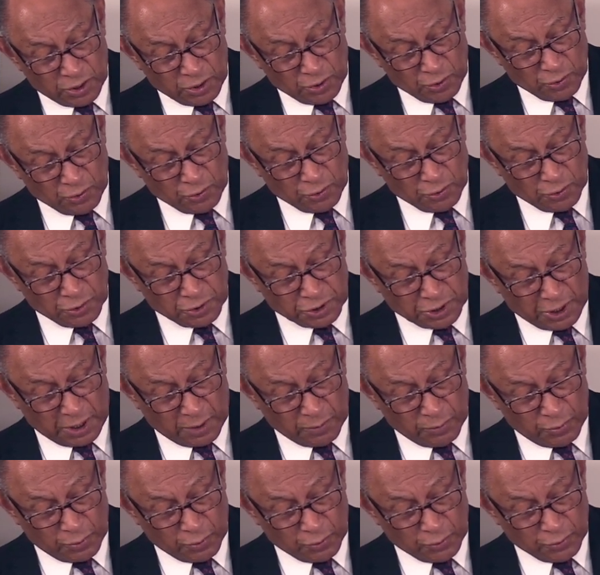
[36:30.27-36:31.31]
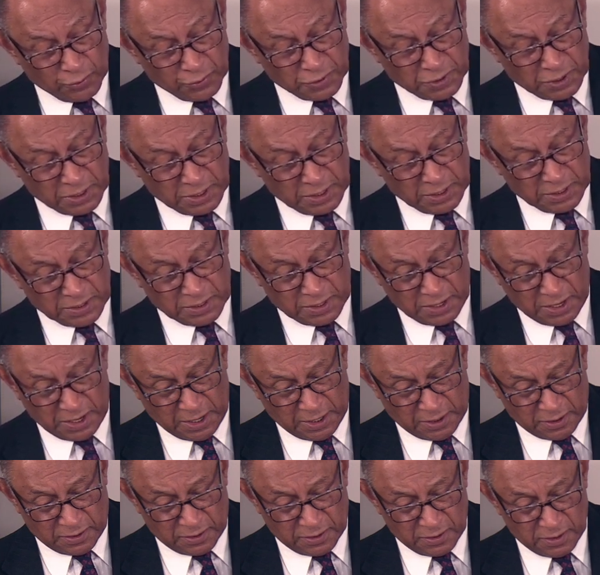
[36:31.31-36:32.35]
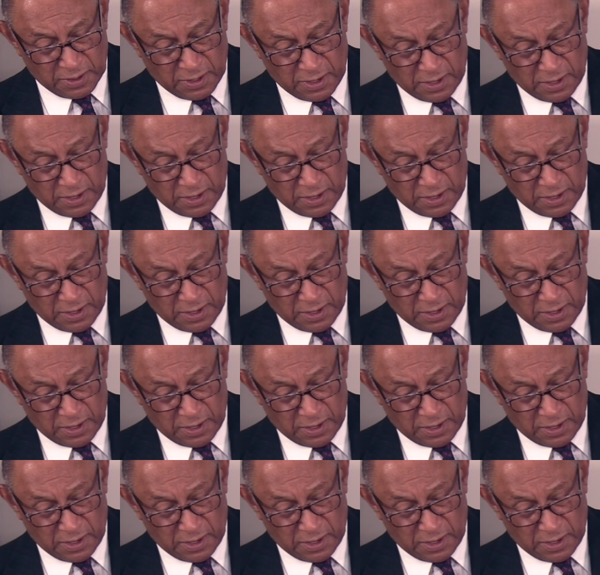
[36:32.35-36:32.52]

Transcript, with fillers: you shall bruise his heel.